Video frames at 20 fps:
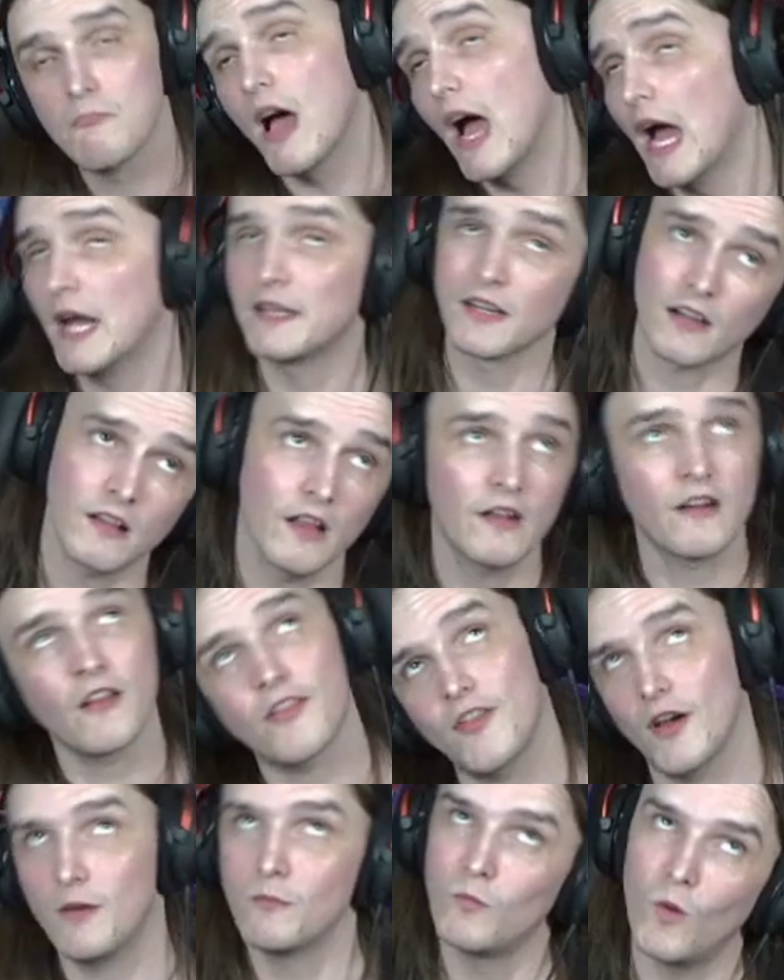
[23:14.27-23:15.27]
I declare a
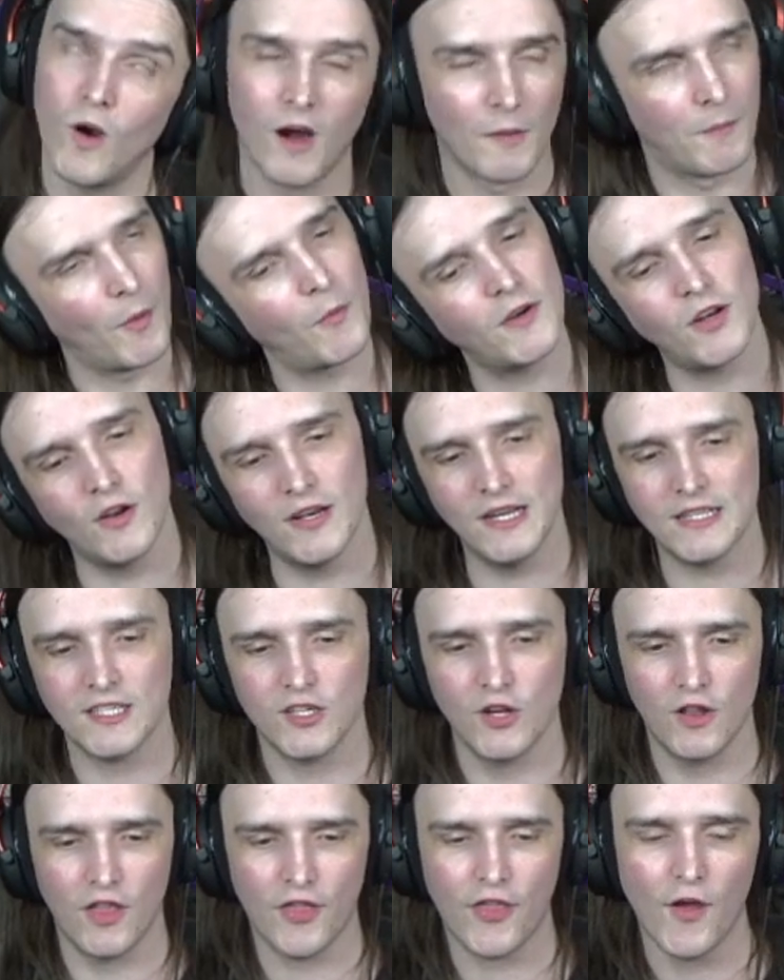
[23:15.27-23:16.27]
thumb war, but we don't need to
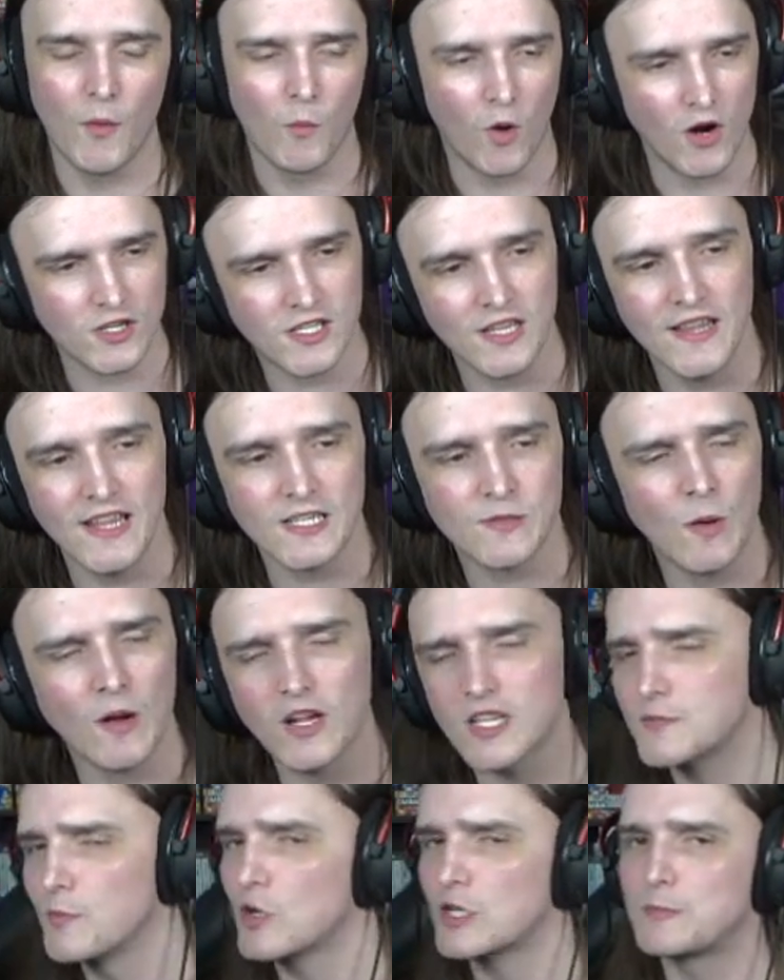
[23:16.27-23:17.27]
do the thumb wars in this one
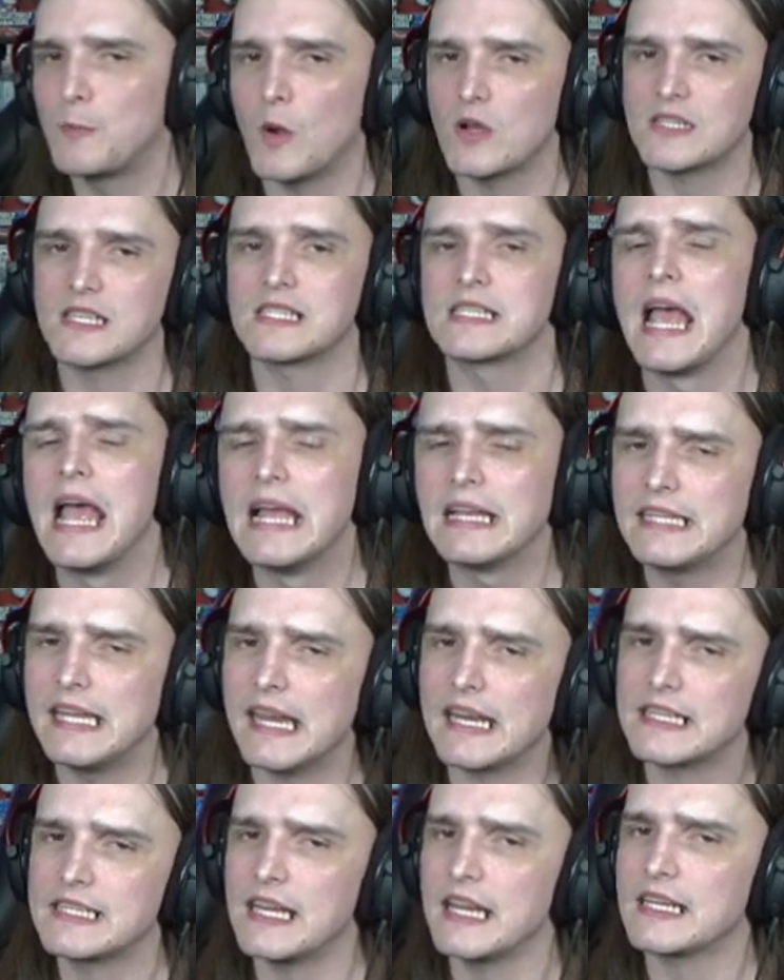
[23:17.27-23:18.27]
because most bosses
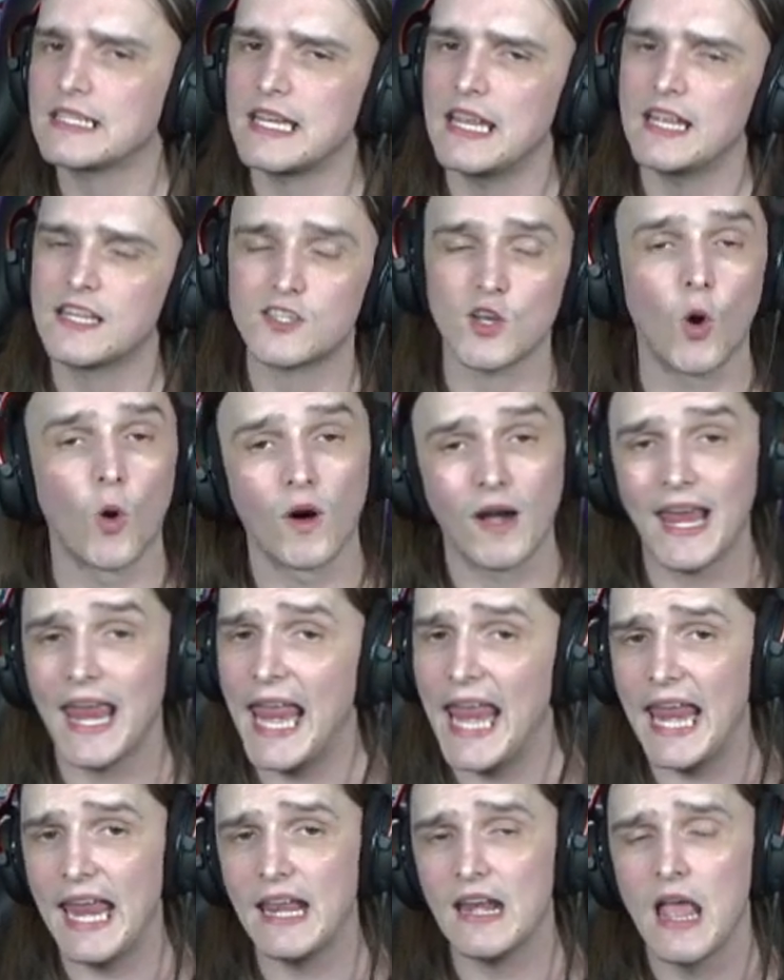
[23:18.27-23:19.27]
take 6 hits or
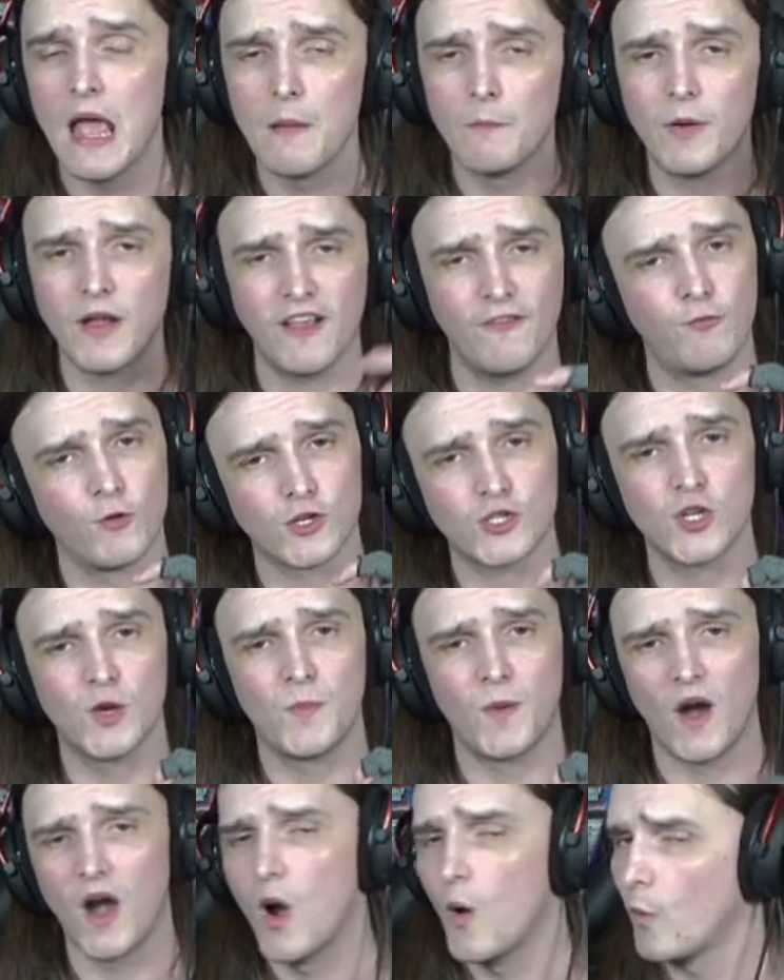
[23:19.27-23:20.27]
8, but if we're
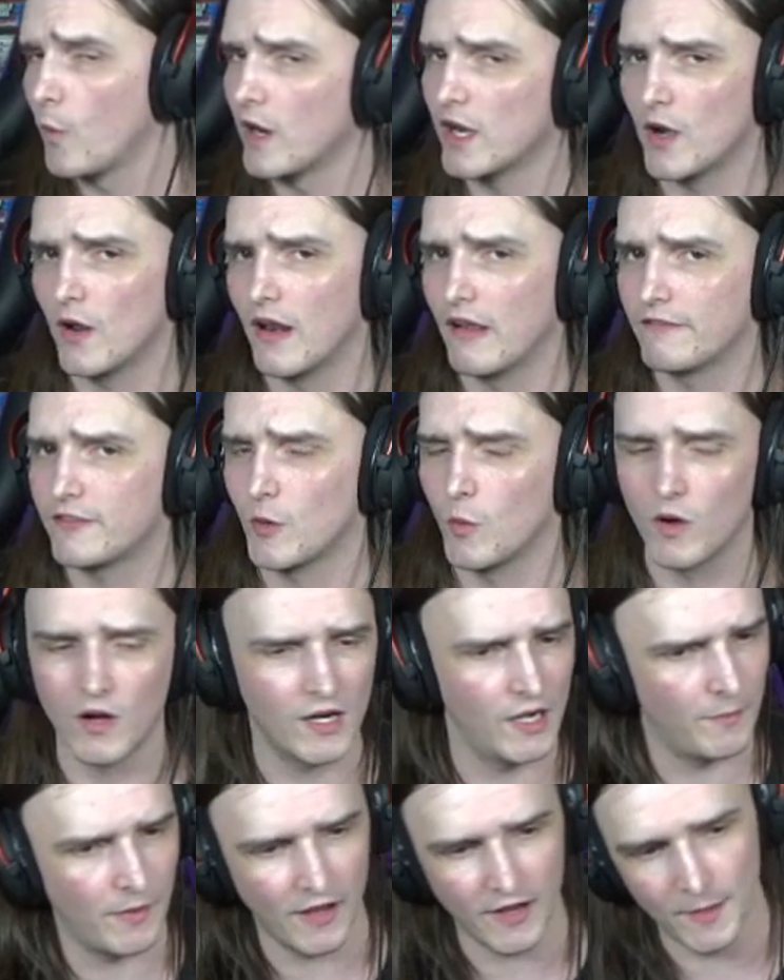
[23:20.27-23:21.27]
super, we don't have to
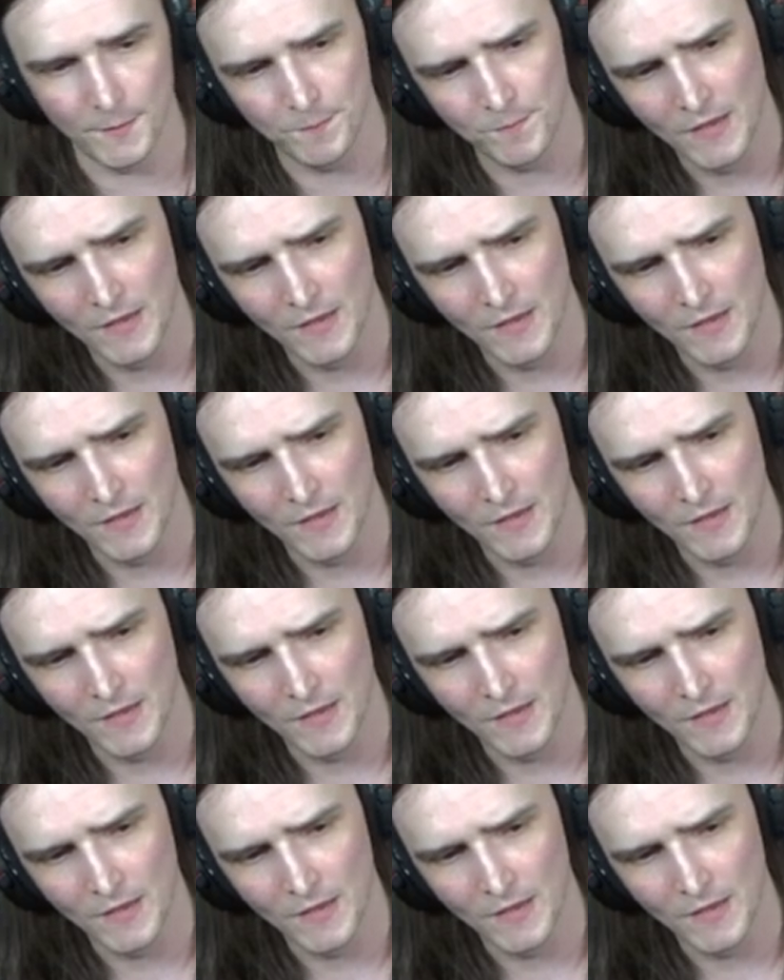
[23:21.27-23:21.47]
worry about it.